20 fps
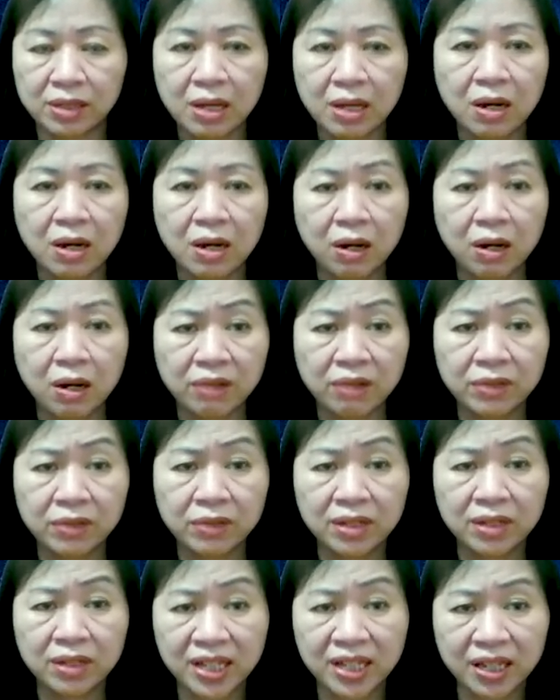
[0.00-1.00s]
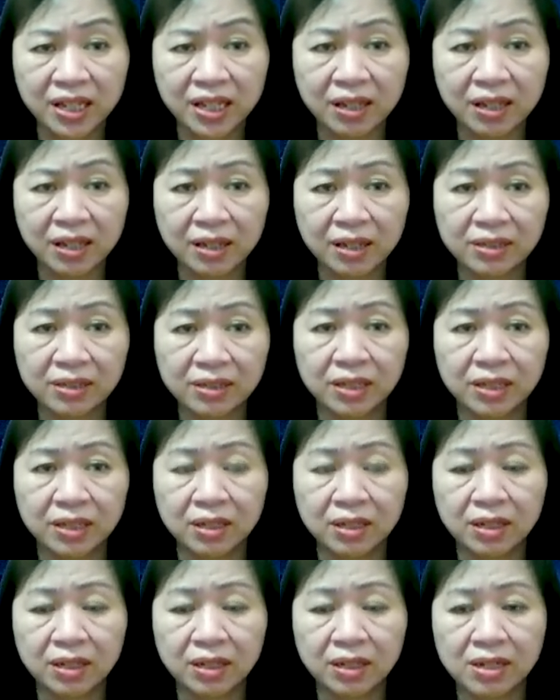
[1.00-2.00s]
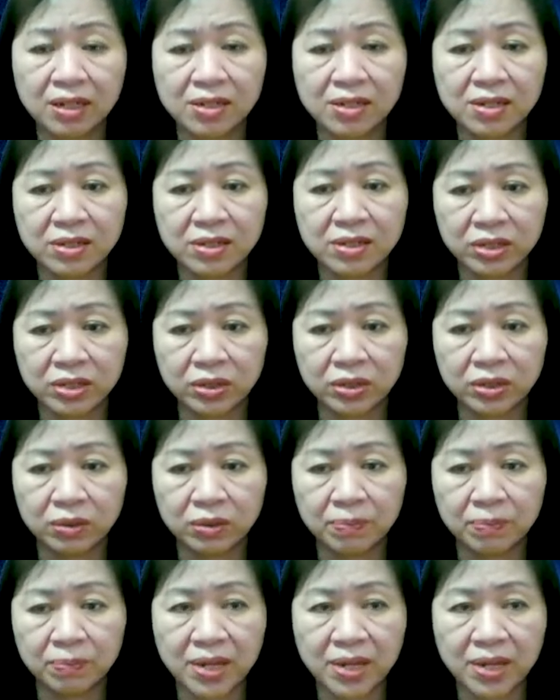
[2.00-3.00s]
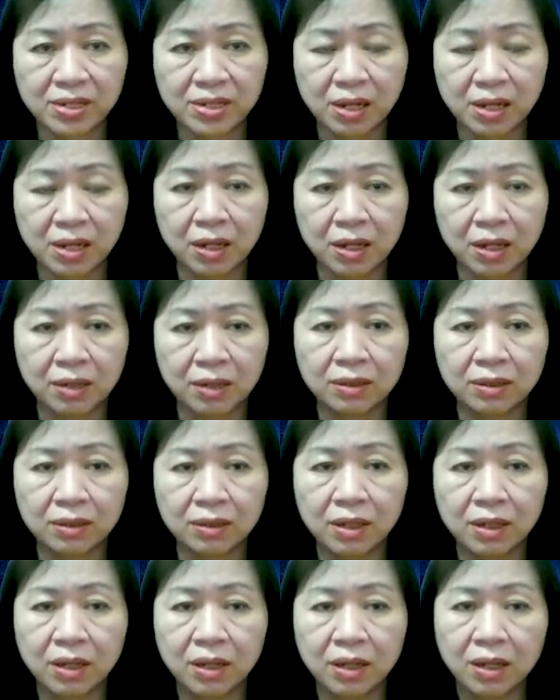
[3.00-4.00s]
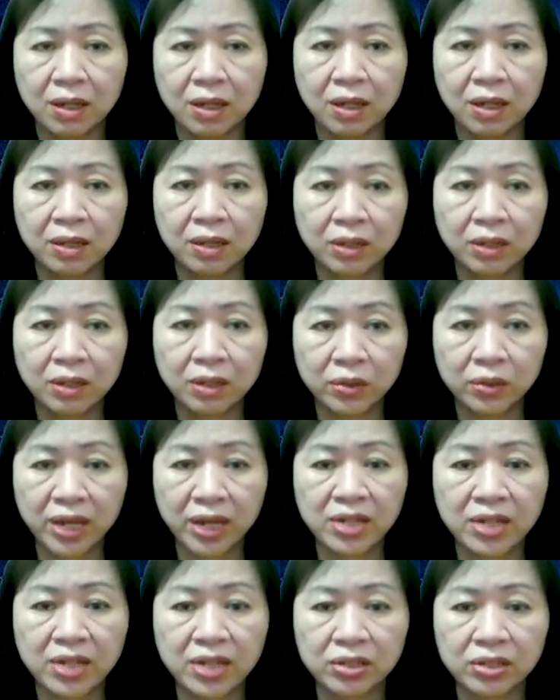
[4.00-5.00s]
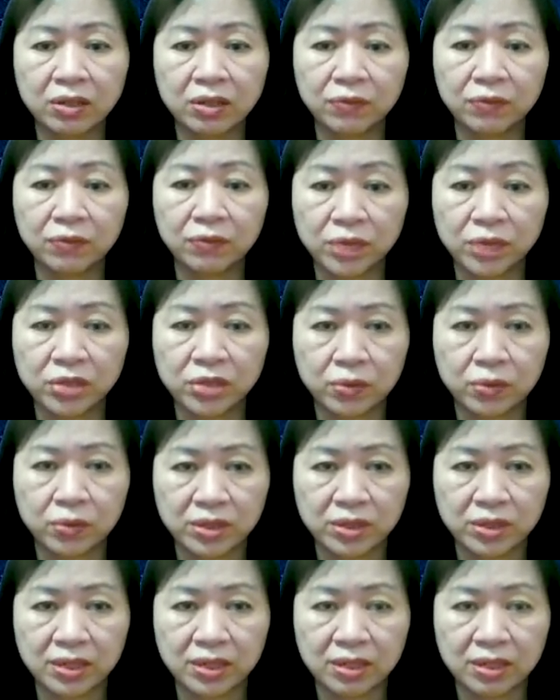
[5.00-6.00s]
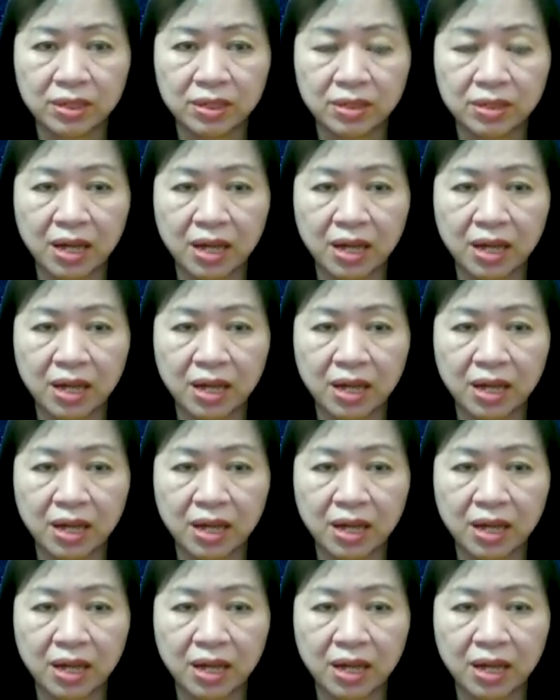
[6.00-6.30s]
However, linking in data is still based on the location of resources.